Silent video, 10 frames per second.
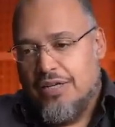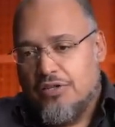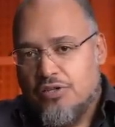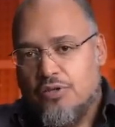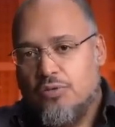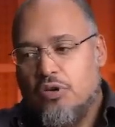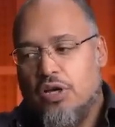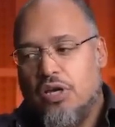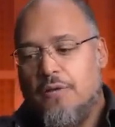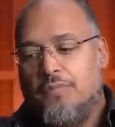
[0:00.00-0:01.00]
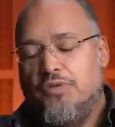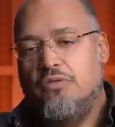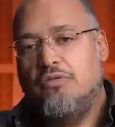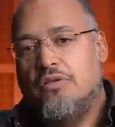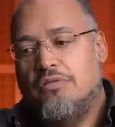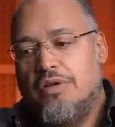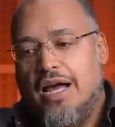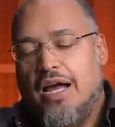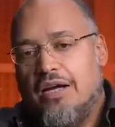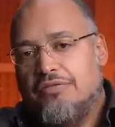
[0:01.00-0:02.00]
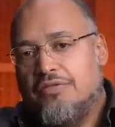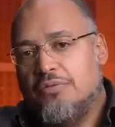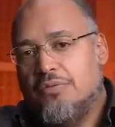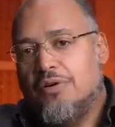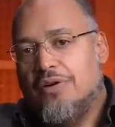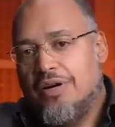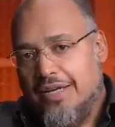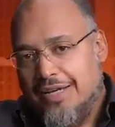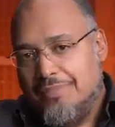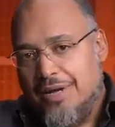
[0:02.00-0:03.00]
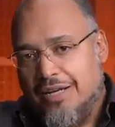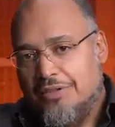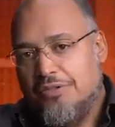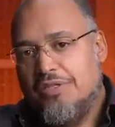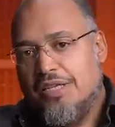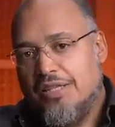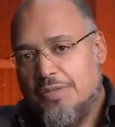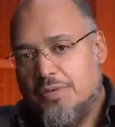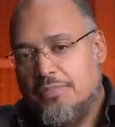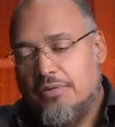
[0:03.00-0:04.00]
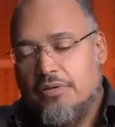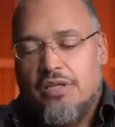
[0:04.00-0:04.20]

So you don't have to worry about losing these people.